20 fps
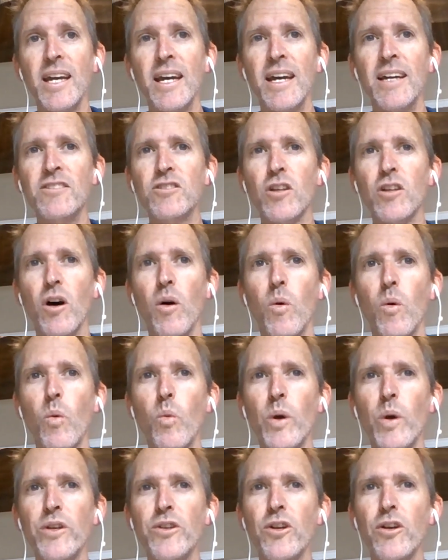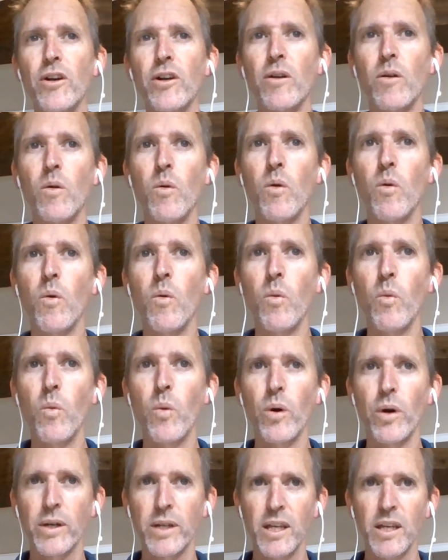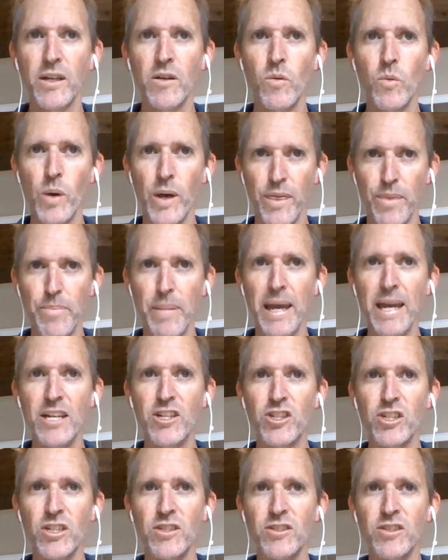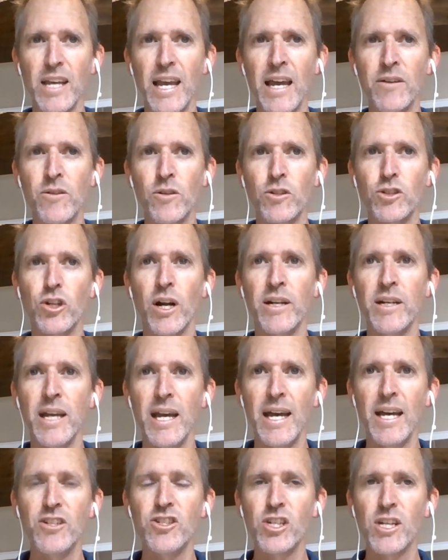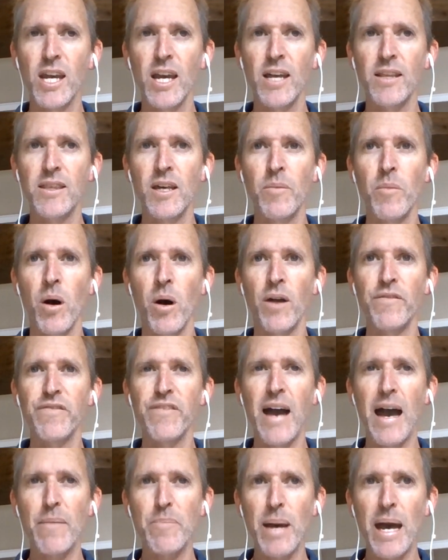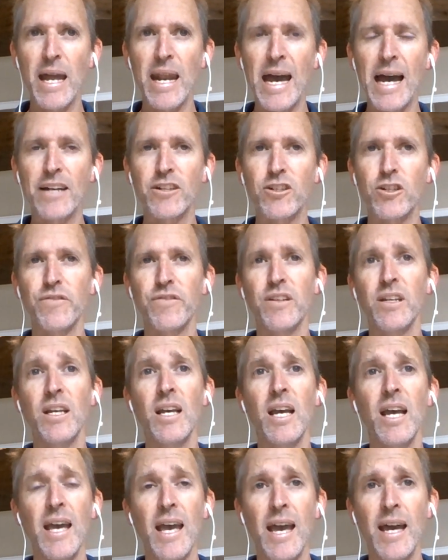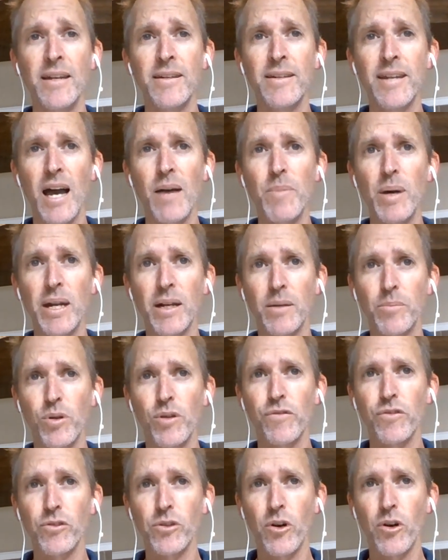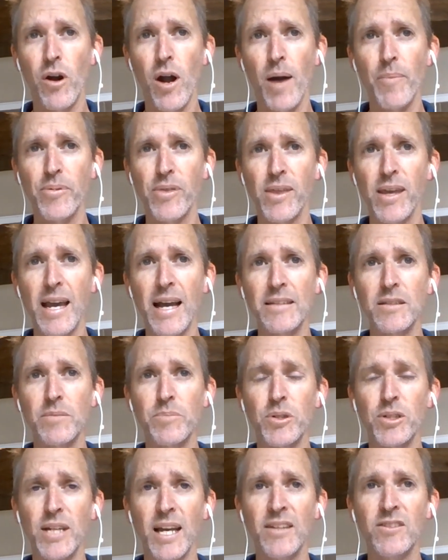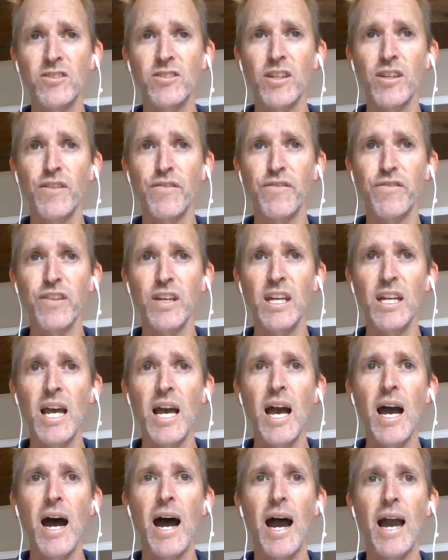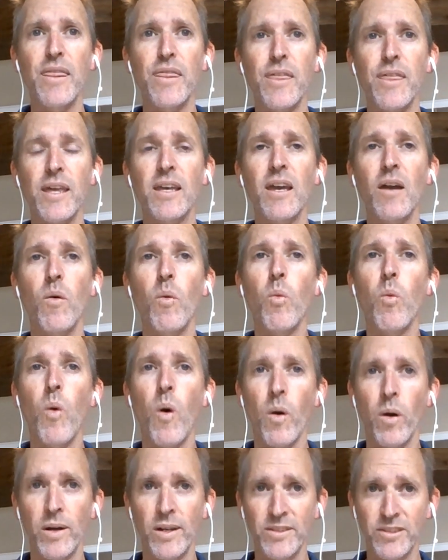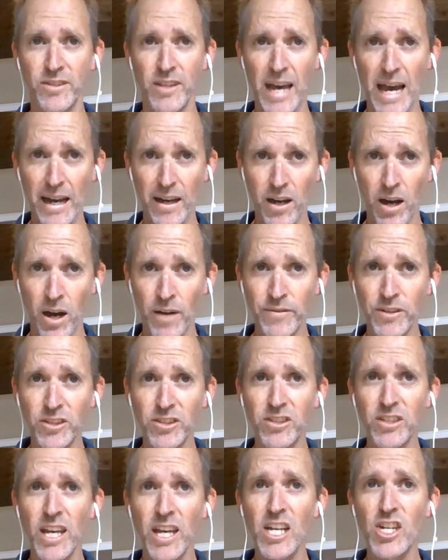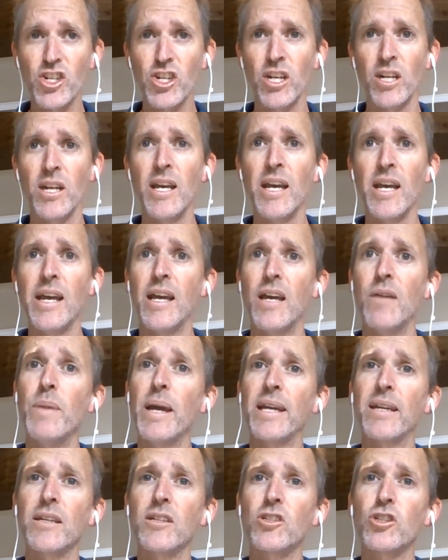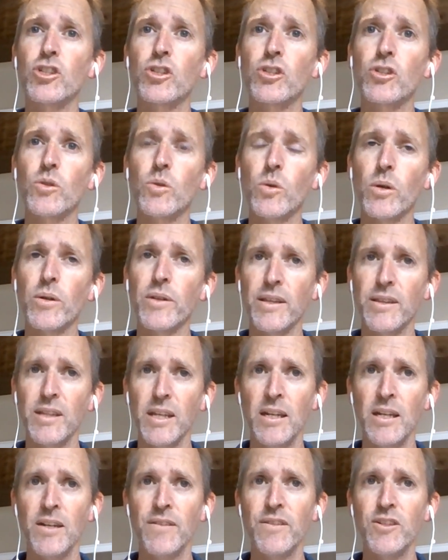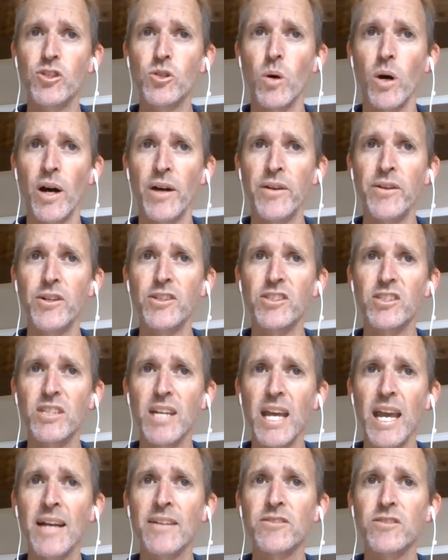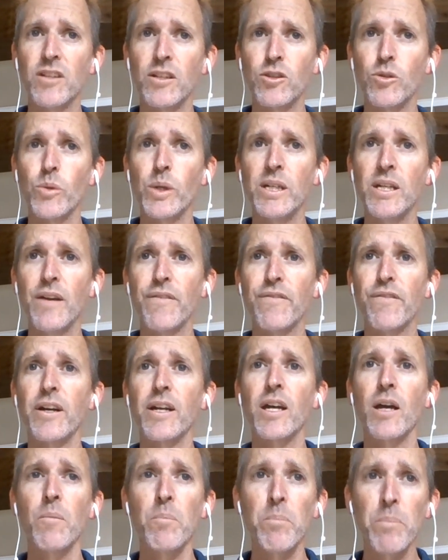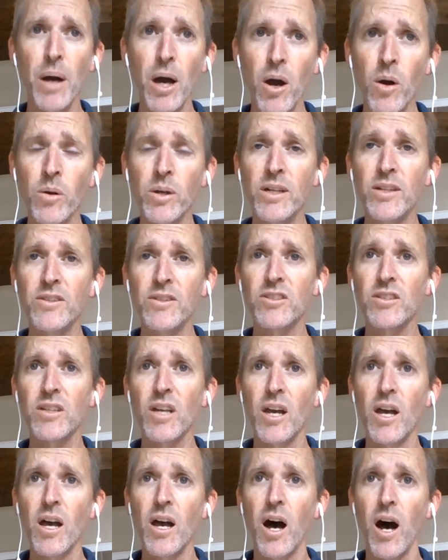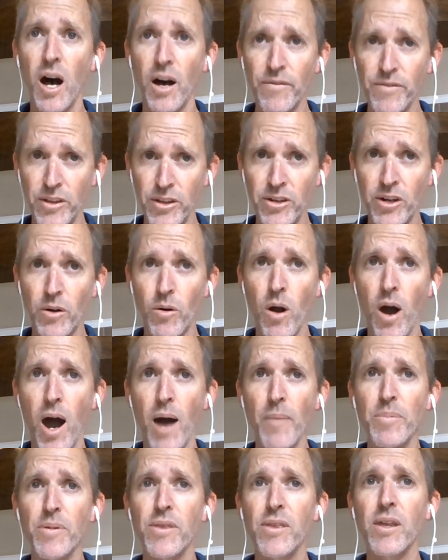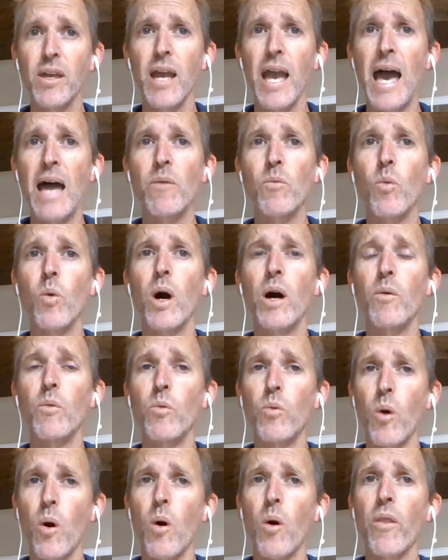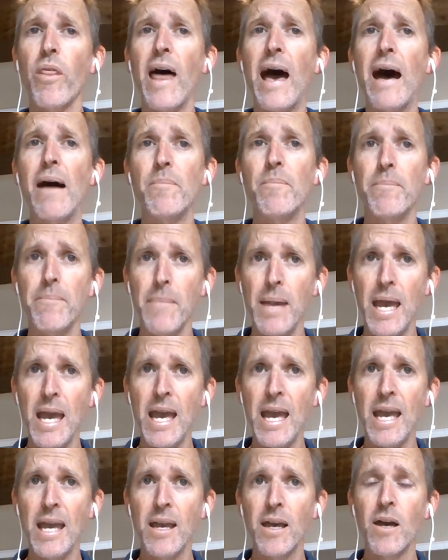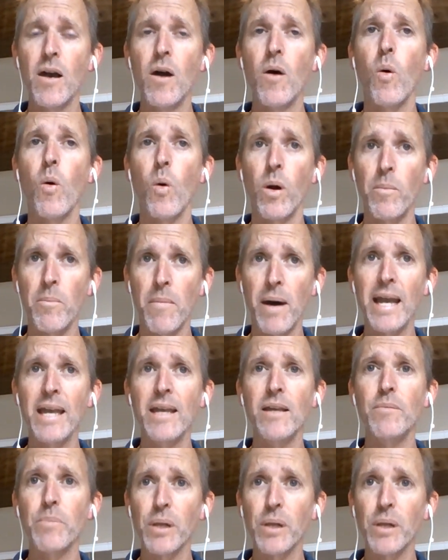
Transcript: And so when you're working with patients and or trying to educate them on fat pad atrophy and diabetic peripheral neuropathy as it pertains to the feet, I think it warrants that conversation and making sure that the individual understands the three different components of the neuropathy and what role that may or might